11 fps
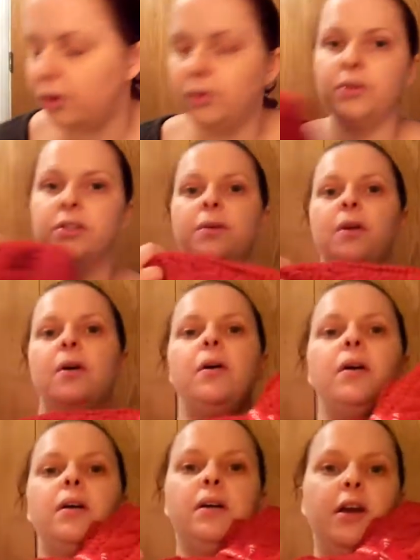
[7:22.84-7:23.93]
Also
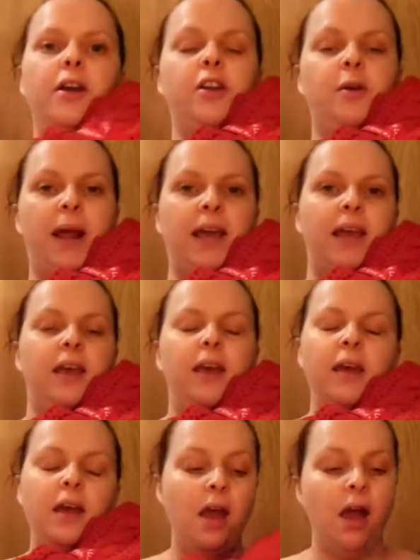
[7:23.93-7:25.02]
got a new blanket.